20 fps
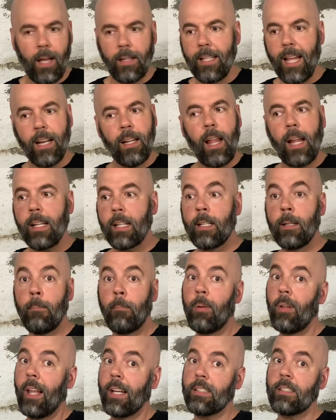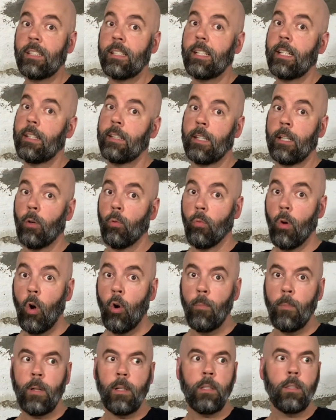Not a lot of complexity in the
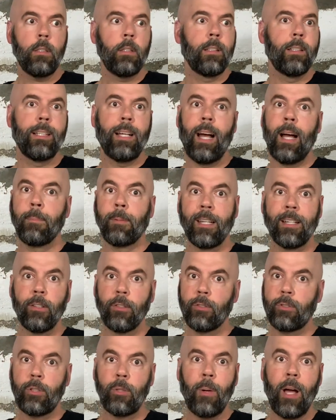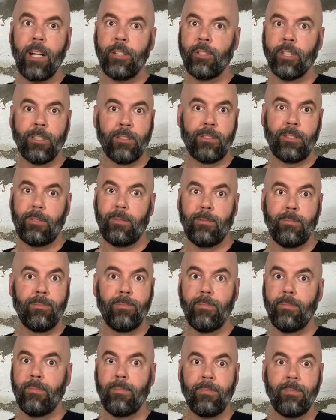aroma. I'm getting those two adjuncts
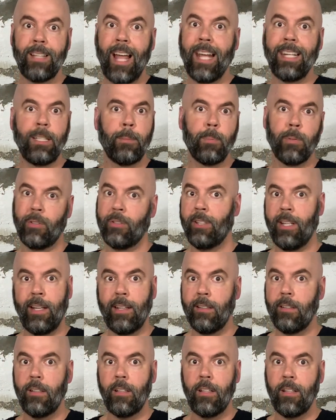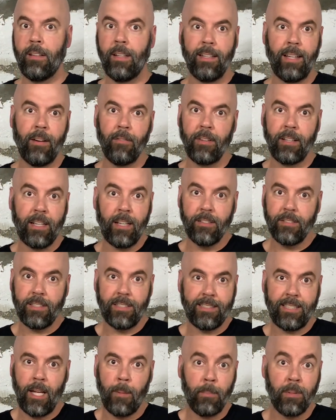90%, and then everything else
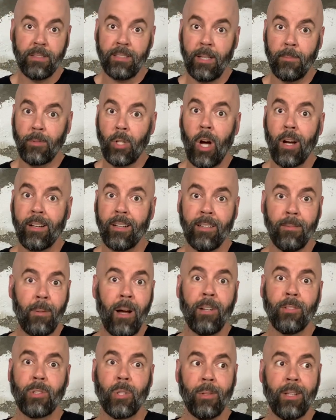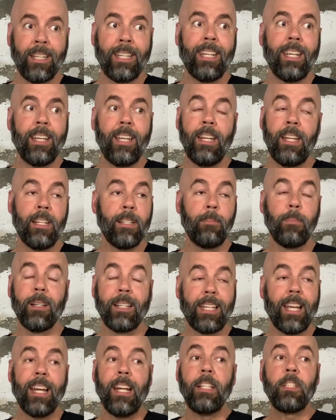is 10% I'm talking about. So like in it, but
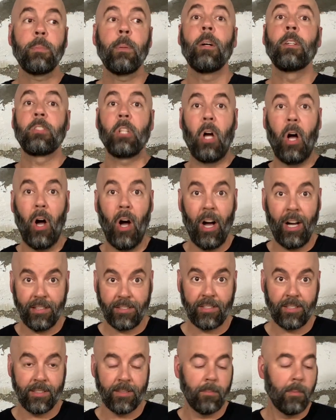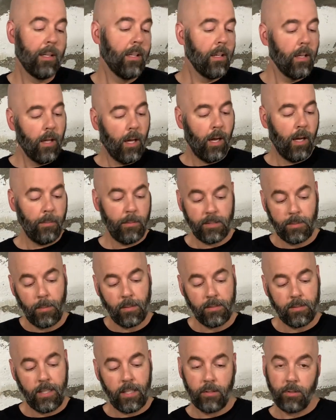again, it smells awesome. Let's see
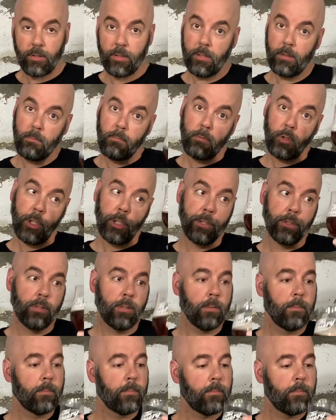about the taste. Cheers.